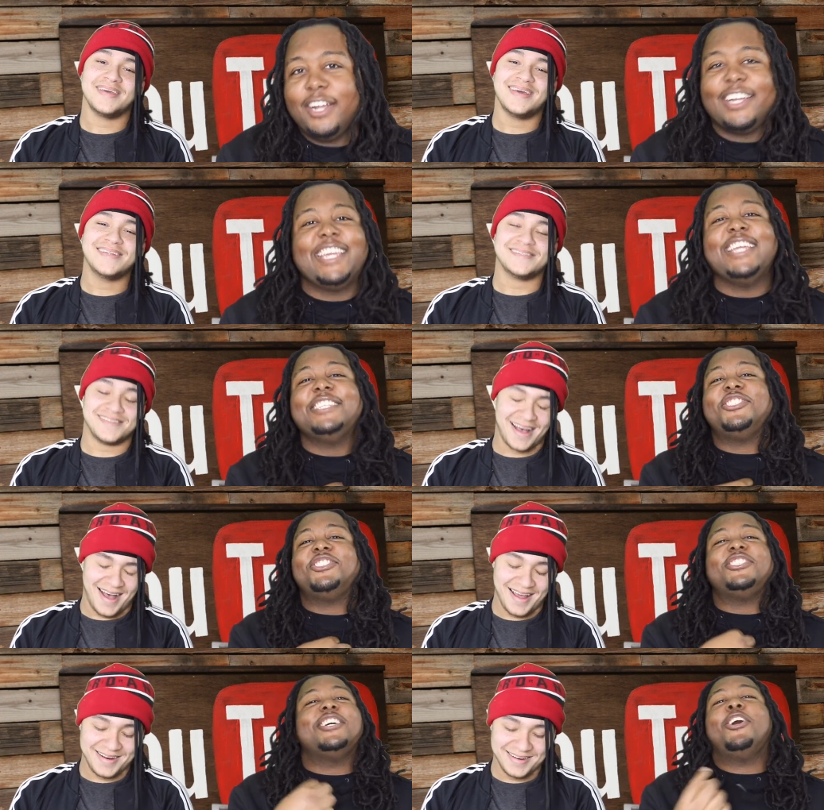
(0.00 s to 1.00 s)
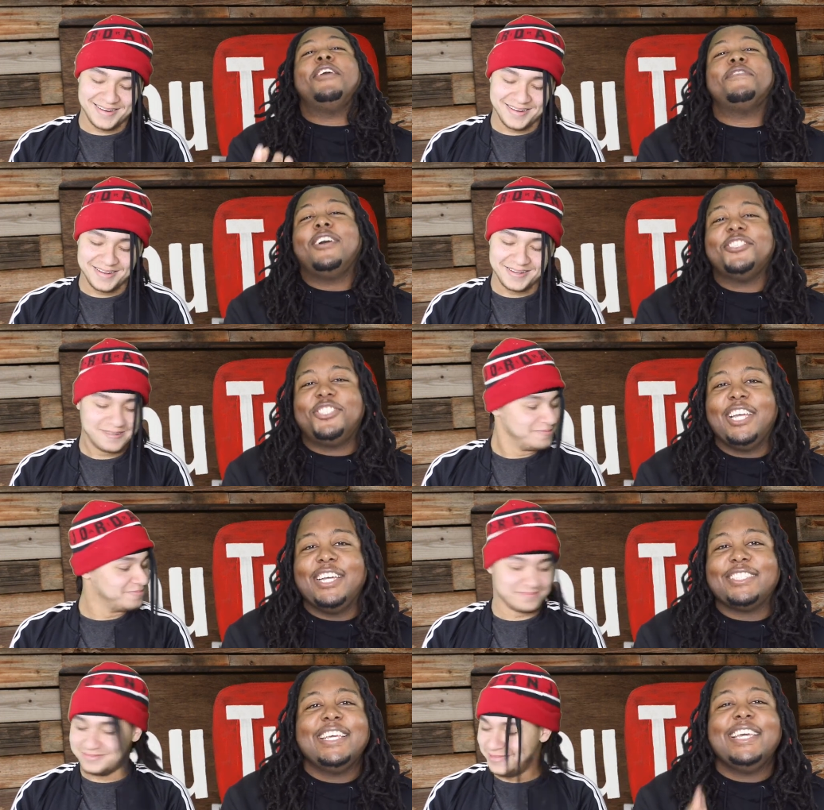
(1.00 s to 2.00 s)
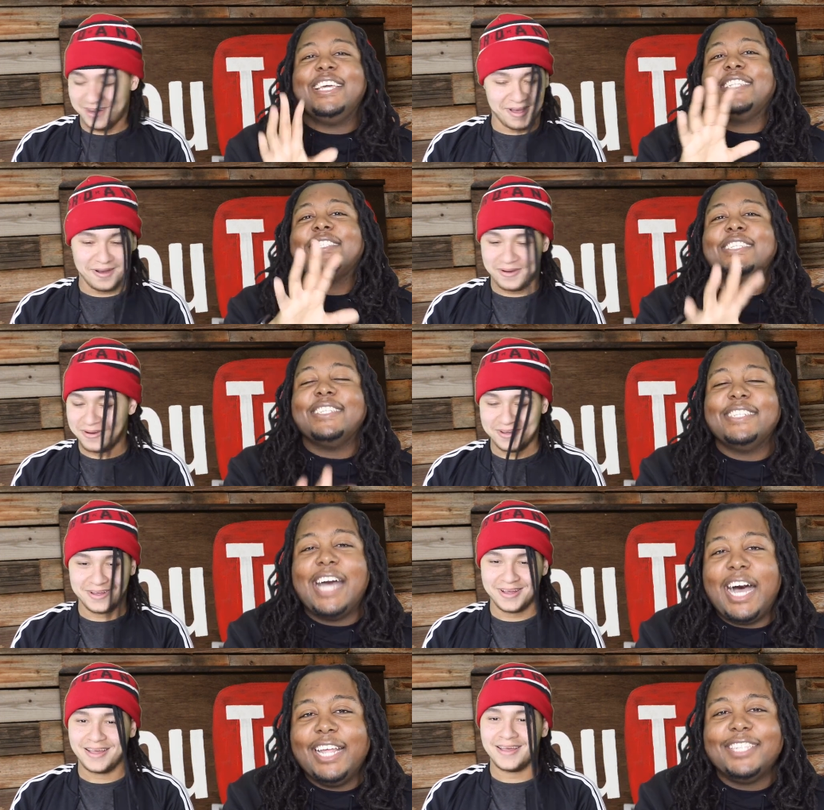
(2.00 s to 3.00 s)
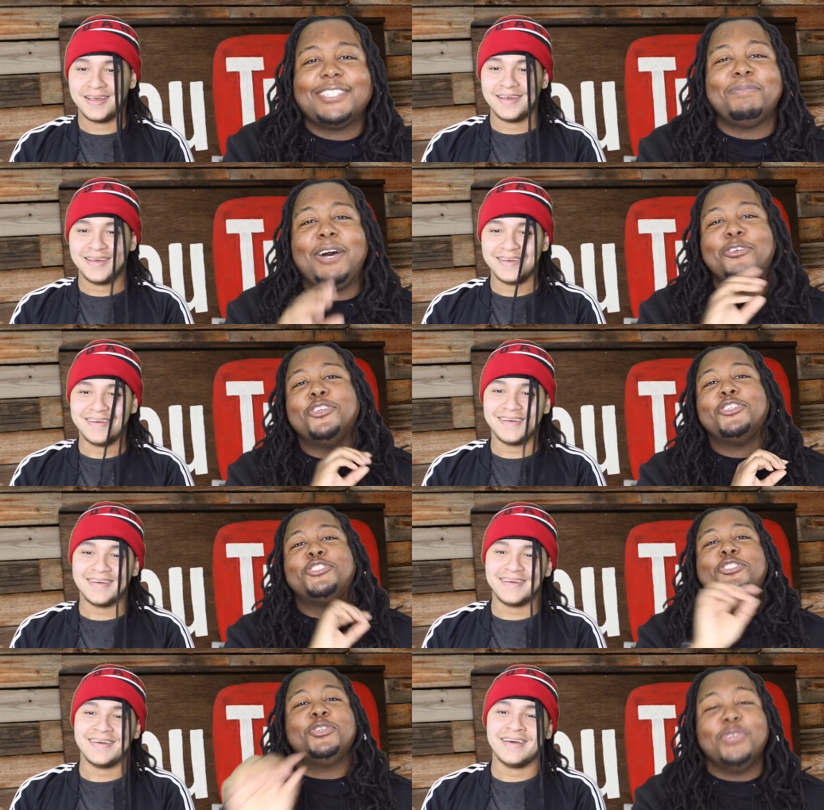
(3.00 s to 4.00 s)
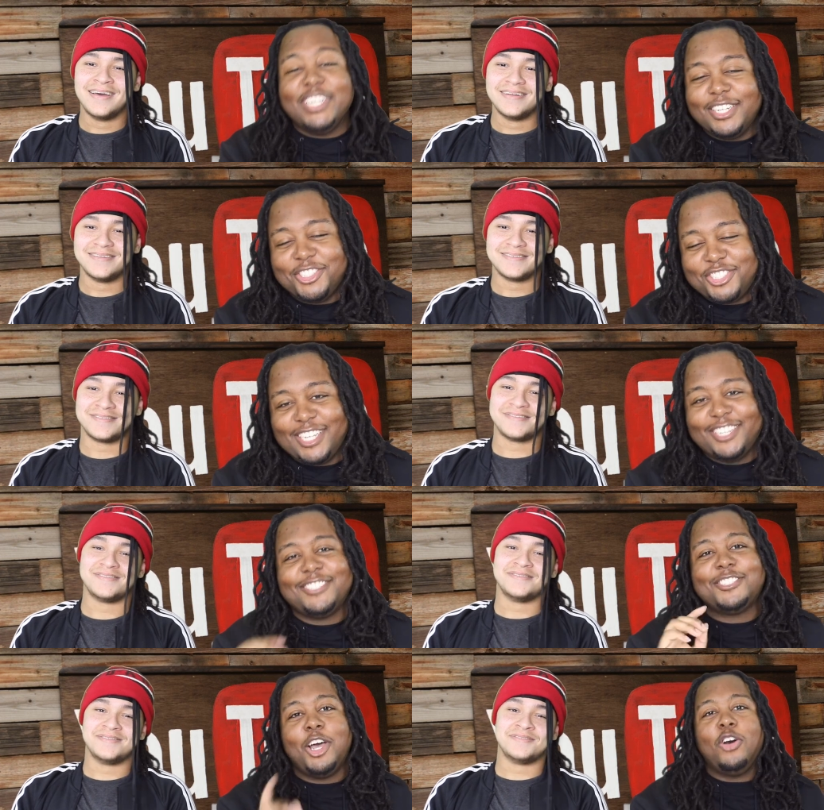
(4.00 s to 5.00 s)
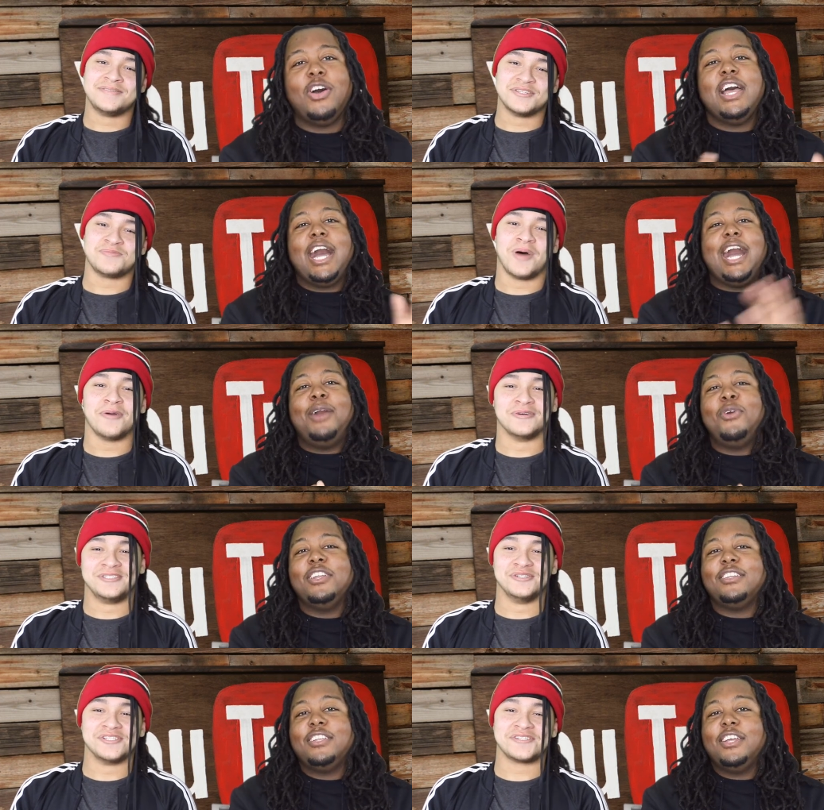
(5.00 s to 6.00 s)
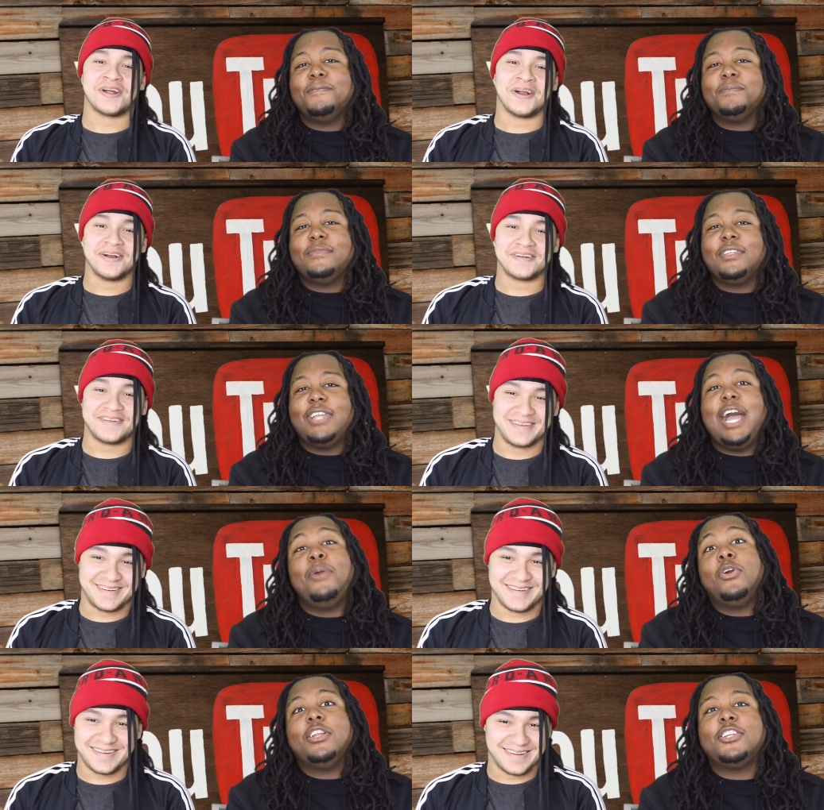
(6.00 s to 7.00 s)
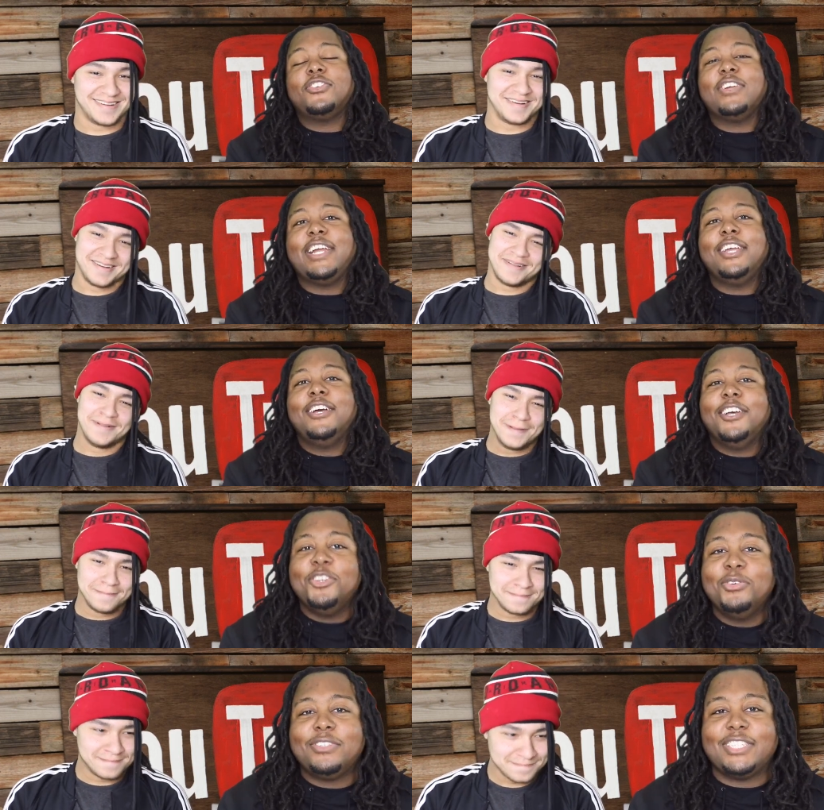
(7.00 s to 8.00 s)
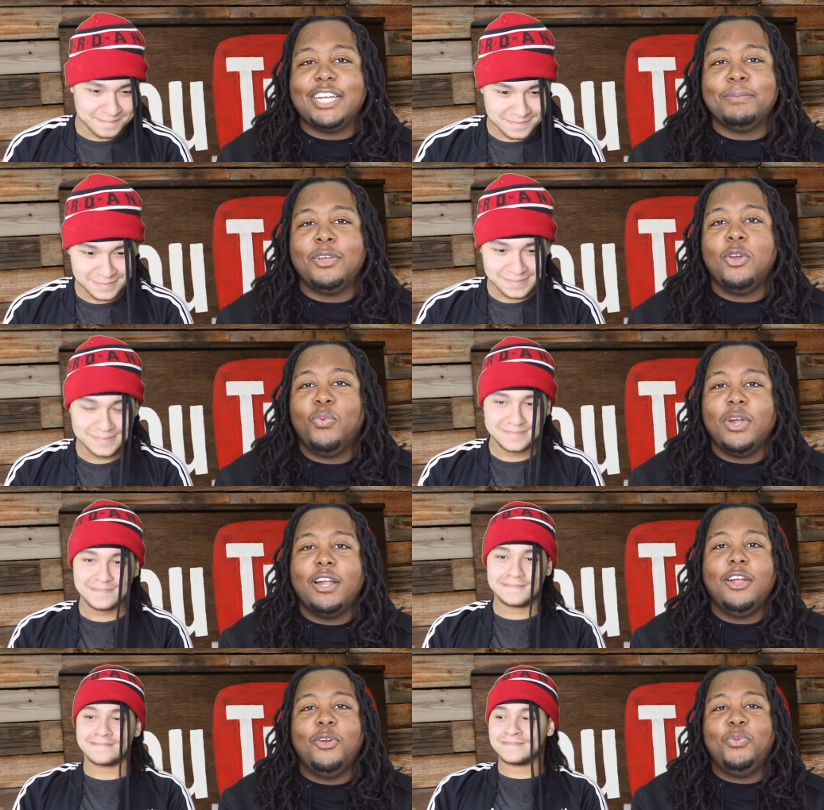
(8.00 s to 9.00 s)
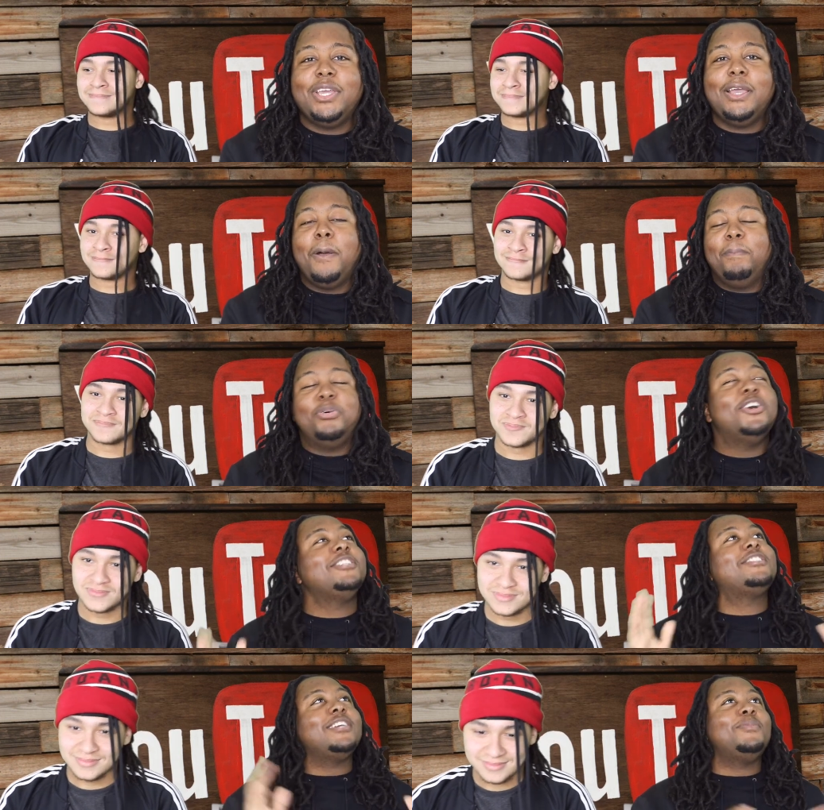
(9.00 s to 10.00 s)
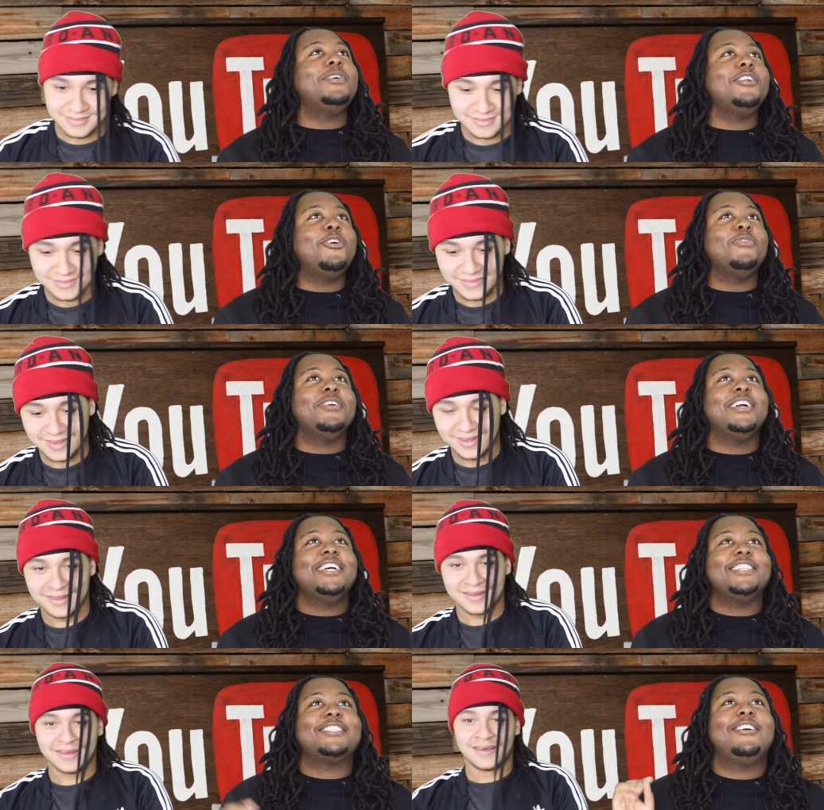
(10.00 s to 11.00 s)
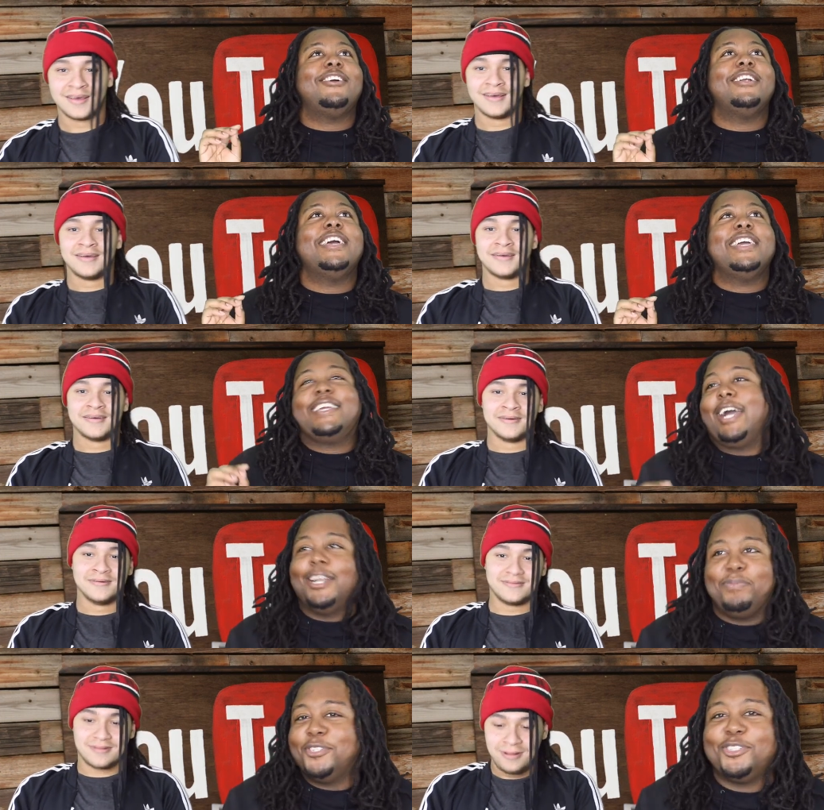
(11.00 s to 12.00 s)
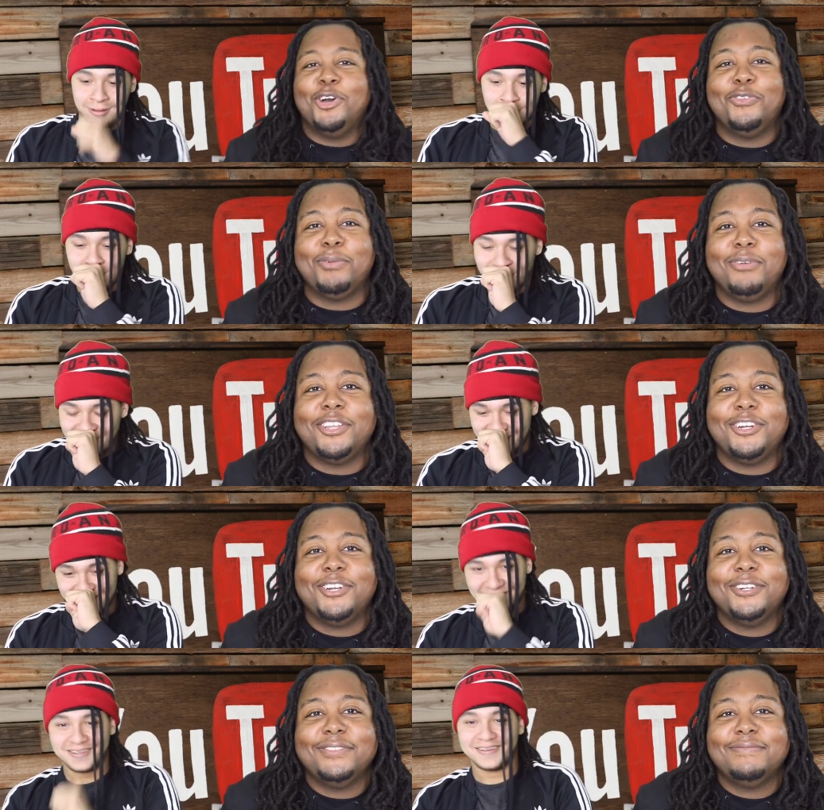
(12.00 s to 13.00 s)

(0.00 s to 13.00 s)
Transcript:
Speaker 1: and getting shit off our chest. No. It's not. It's about shooting the shit. So, despite wanted, what you just heard, I wanted to create a new segment where we put someone over. It's called "Gotta Push You Over, Brother."